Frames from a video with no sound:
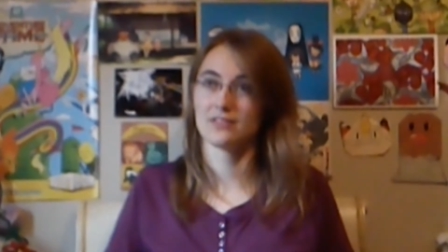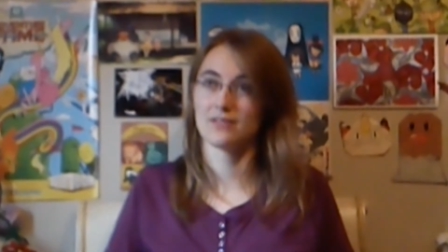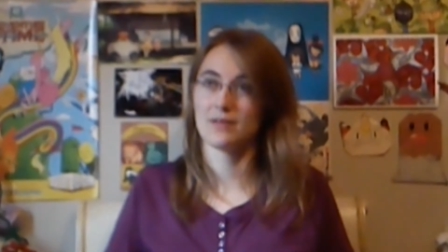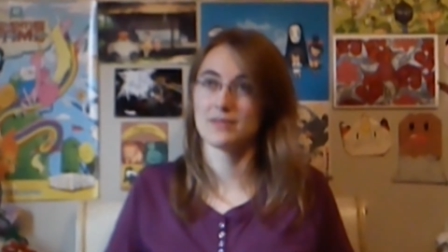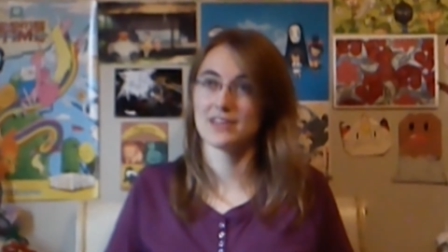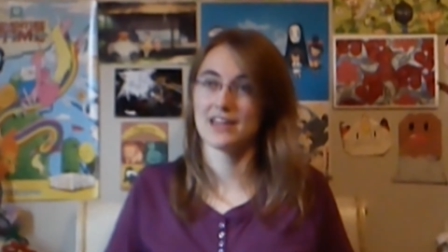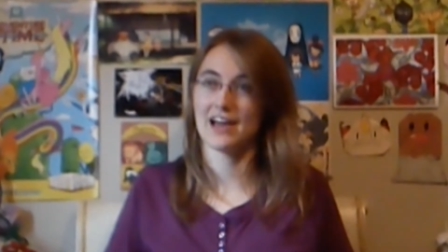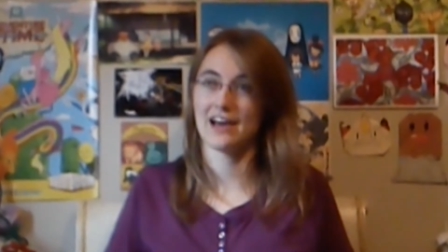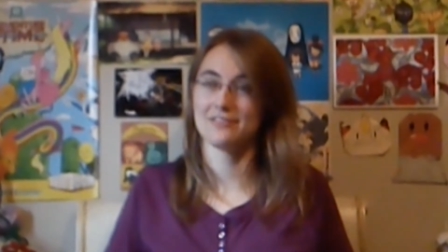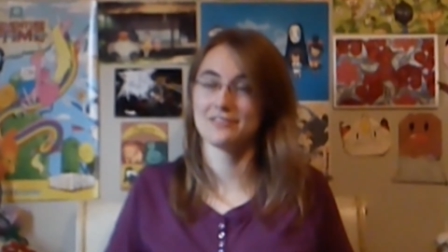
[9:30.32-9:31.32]
Maybe they
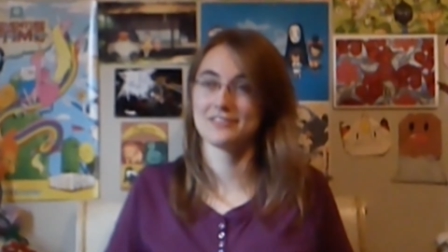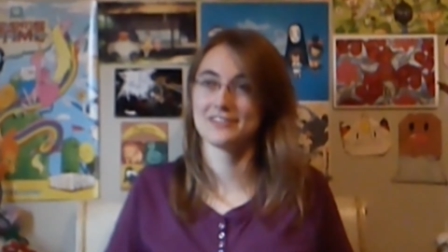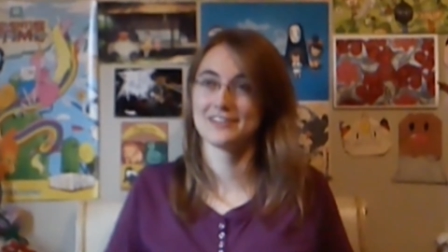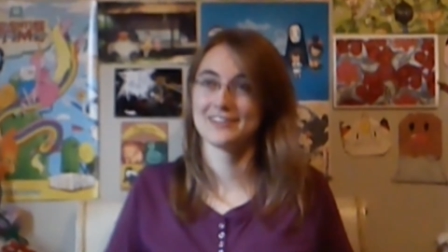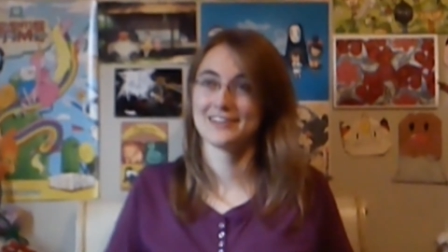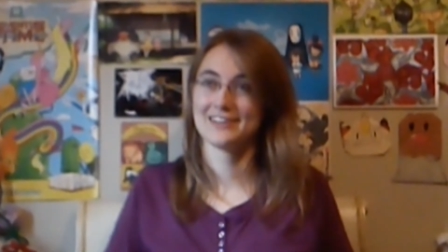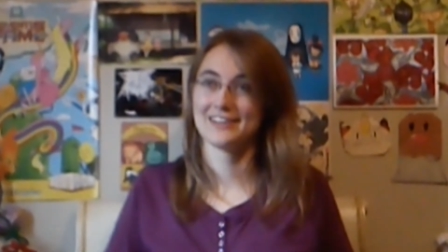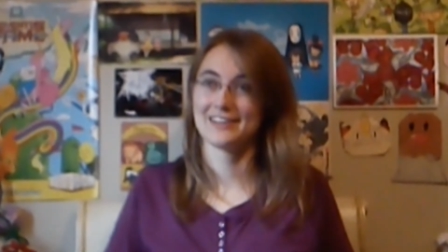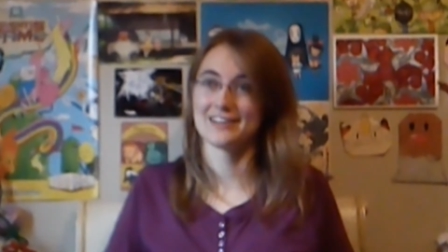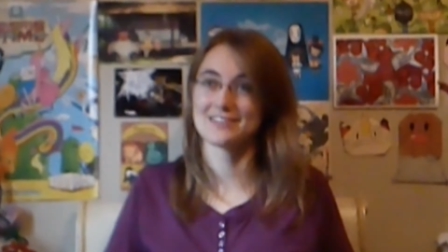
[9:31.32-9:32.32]
have
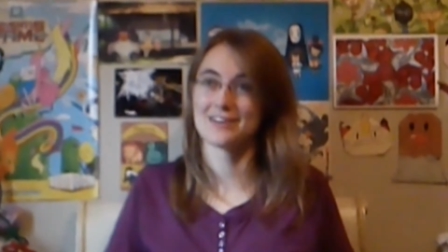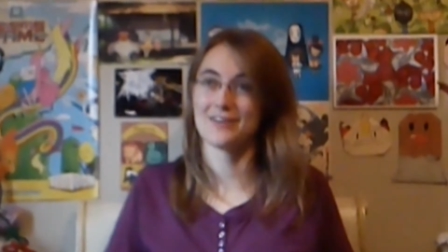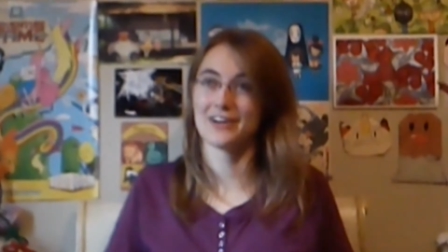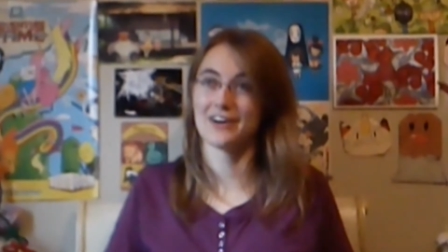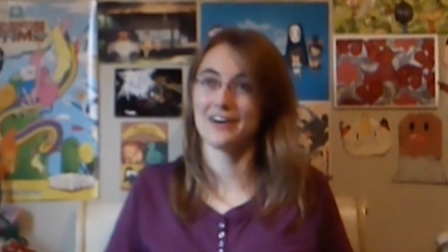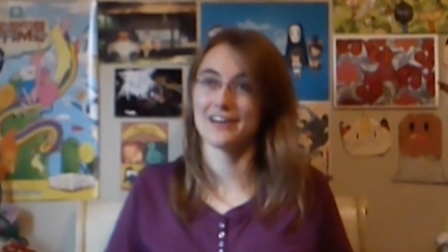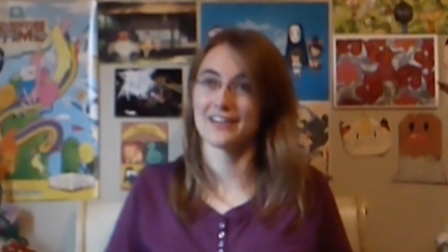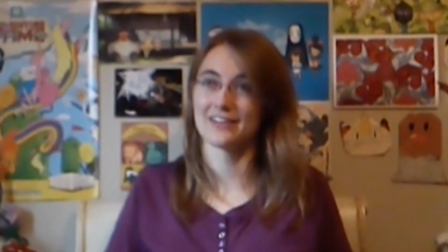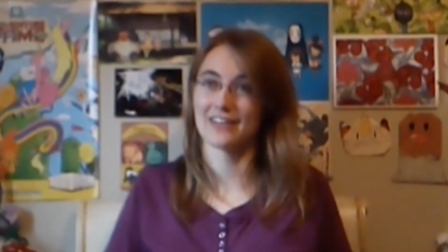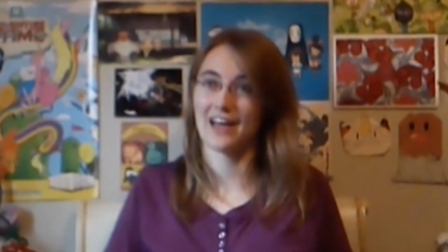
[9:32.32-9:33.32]
things going on in
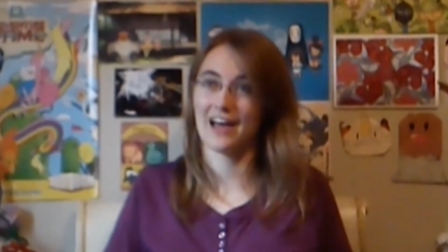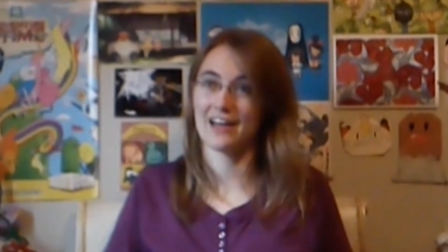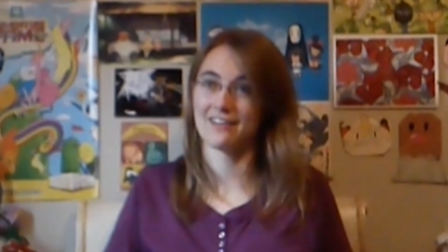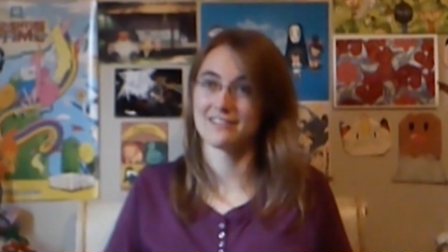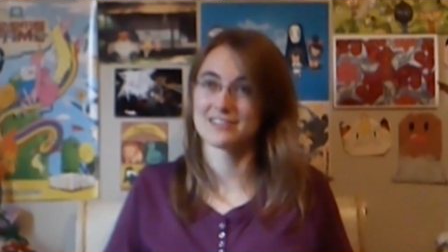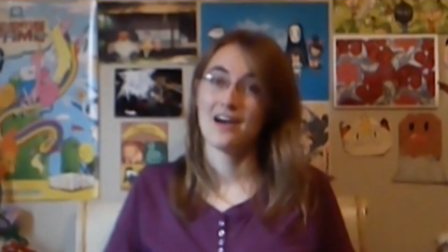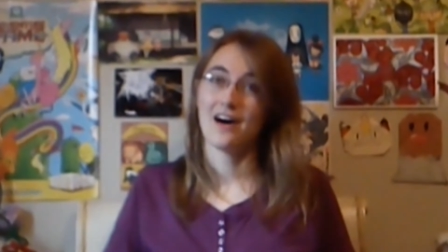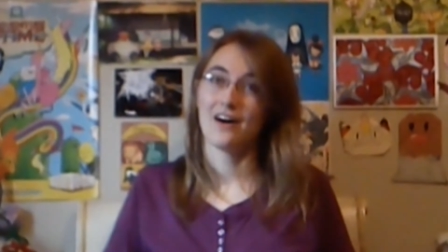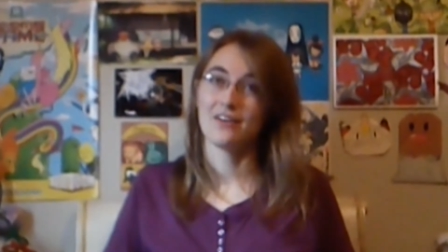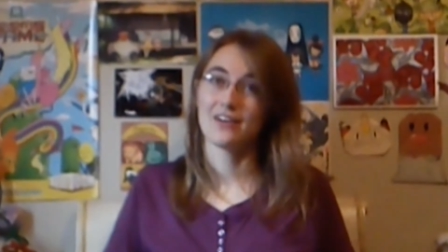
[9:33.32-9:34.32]
their lives.
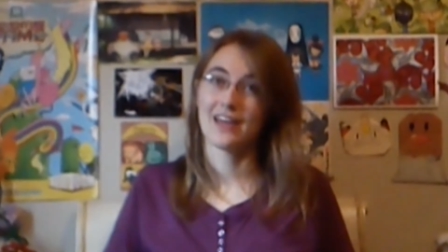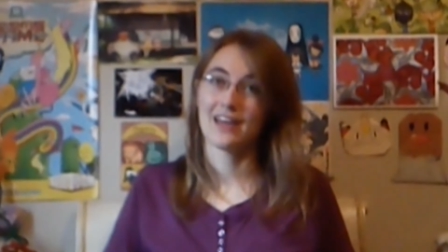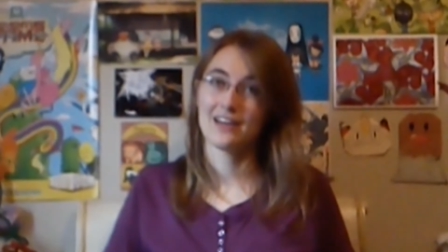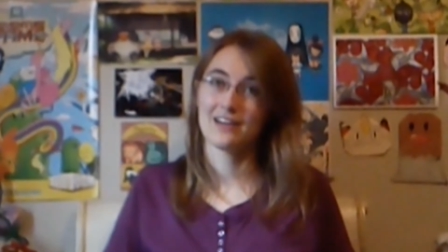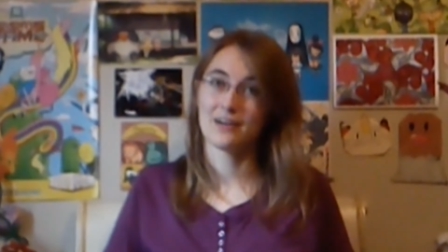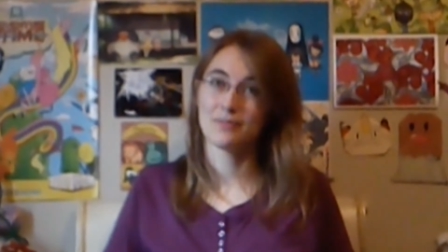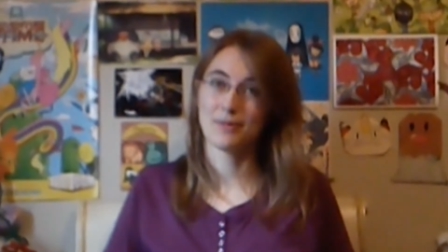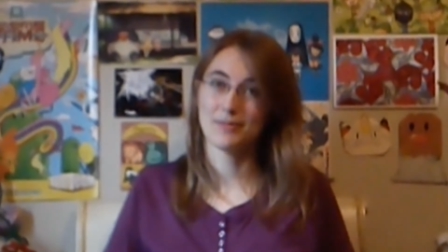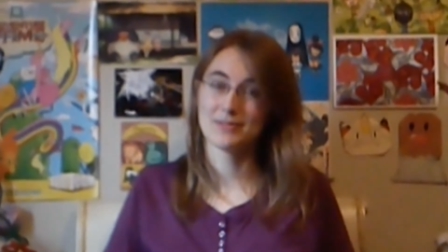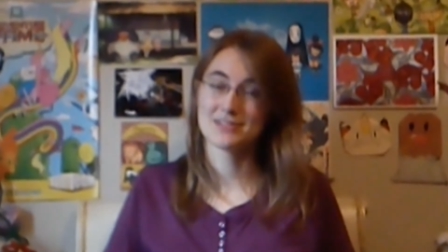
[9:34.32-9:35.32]
Okay, I'll
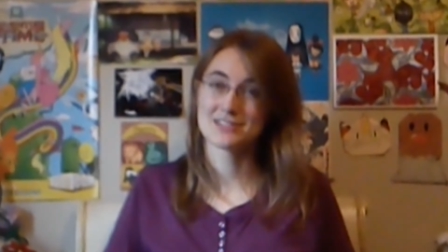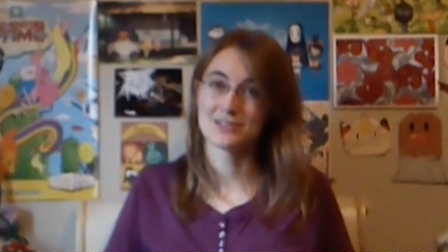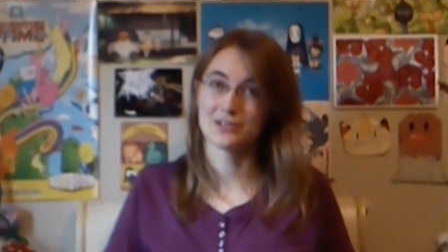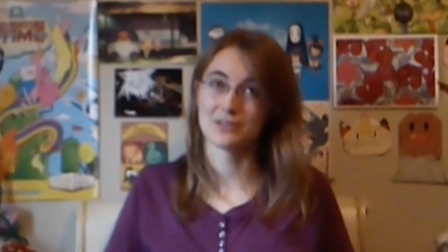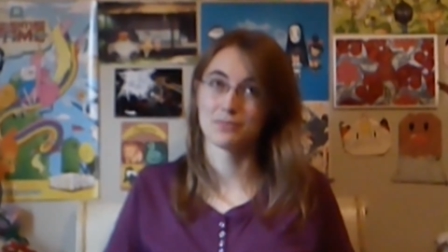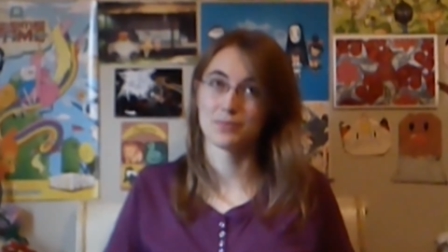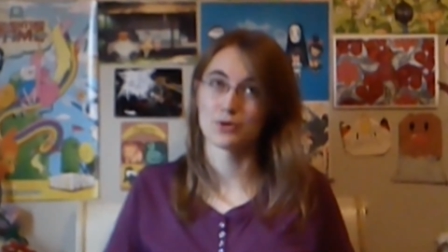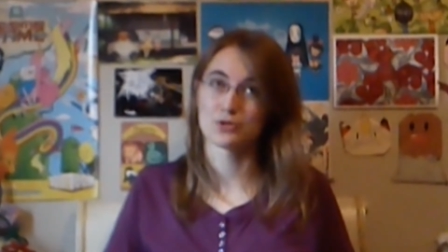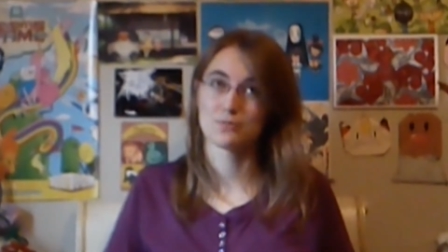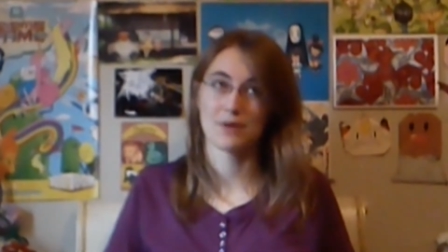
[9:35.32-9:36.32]
probably still
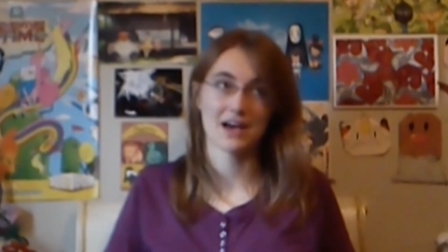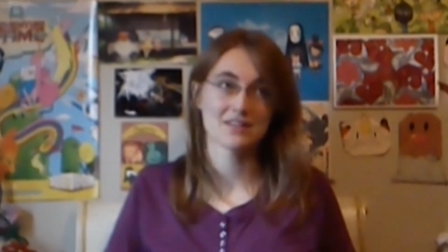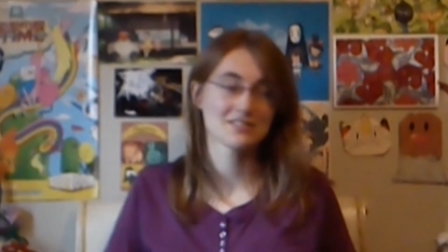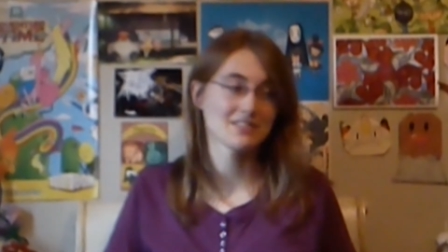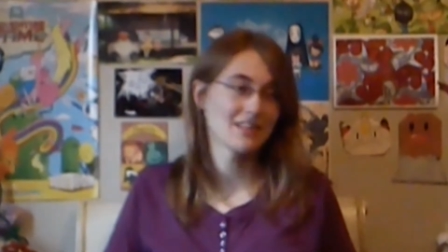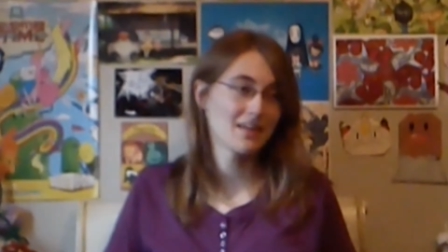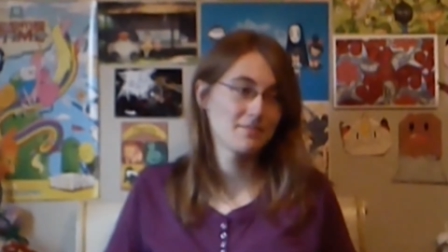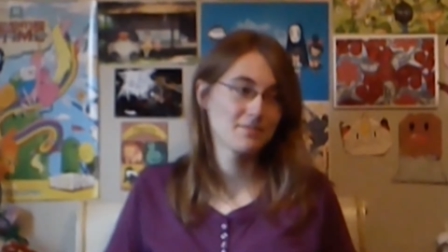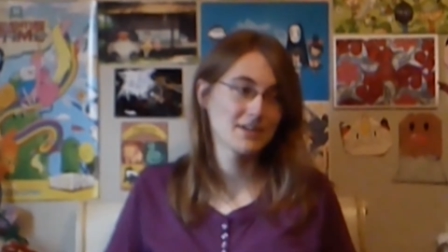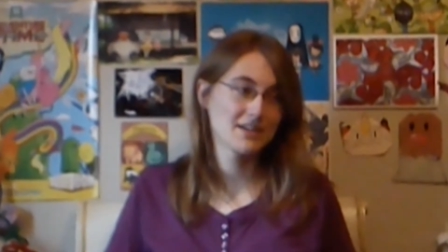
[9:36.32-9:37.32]
push past
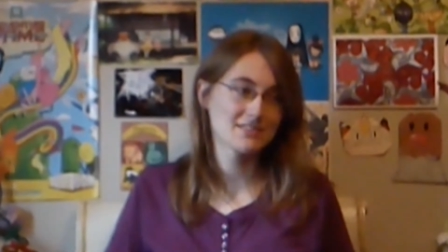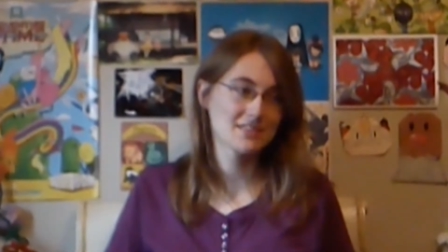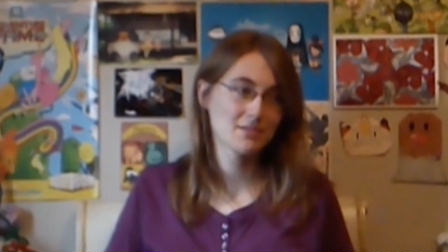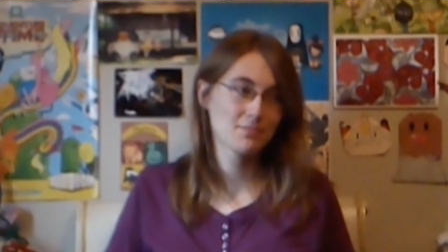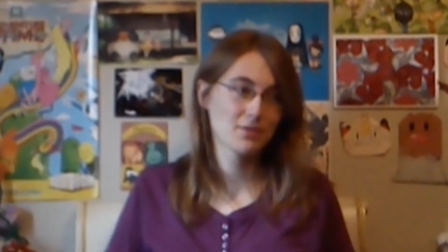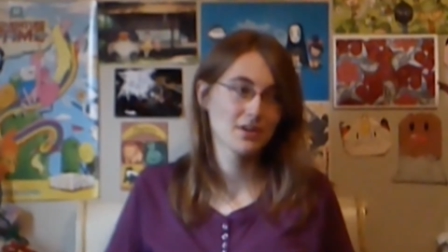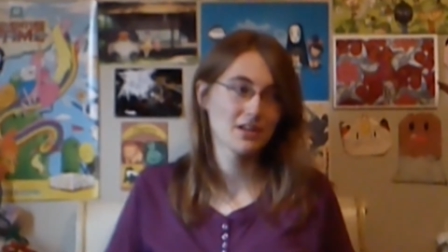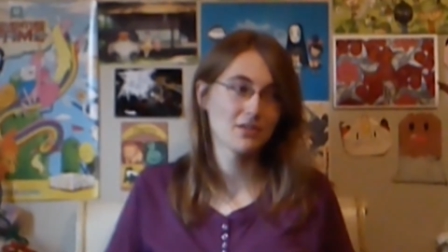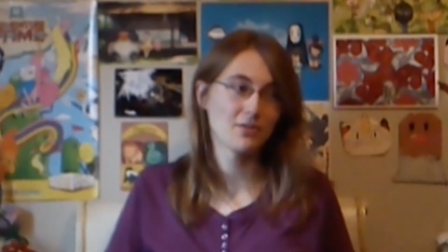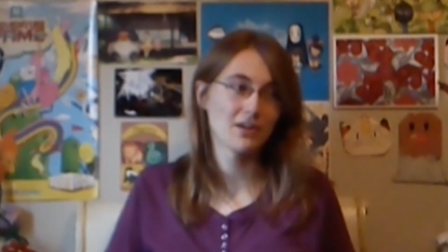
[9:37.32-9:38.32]
them because they're pretty
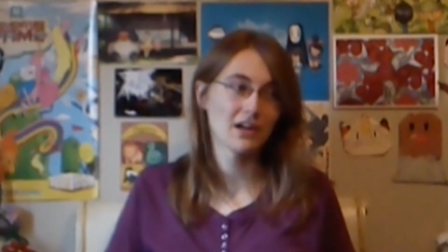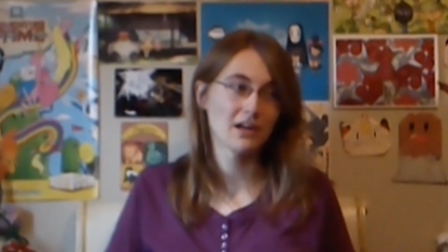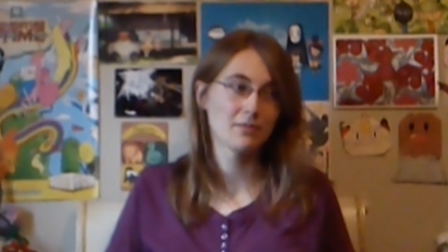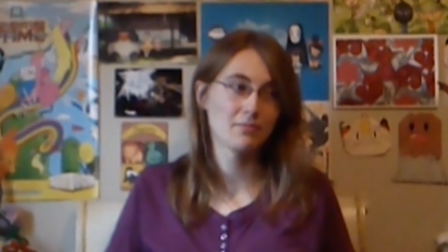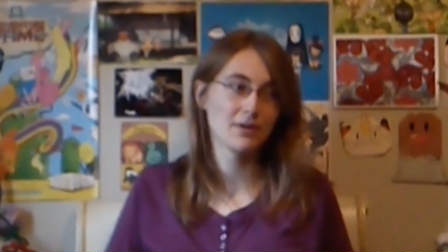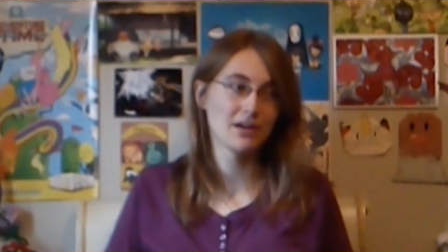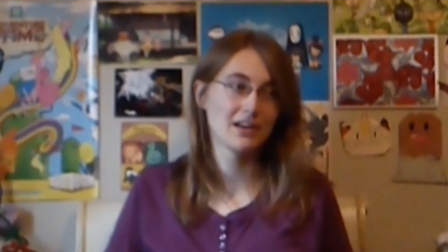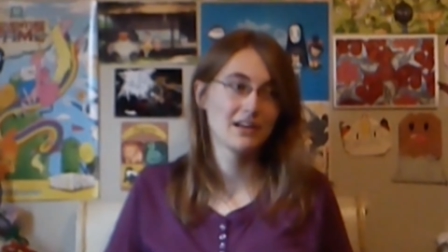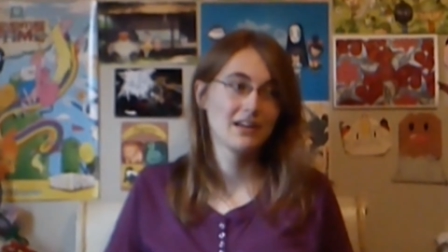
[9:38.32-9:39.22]
annoying, but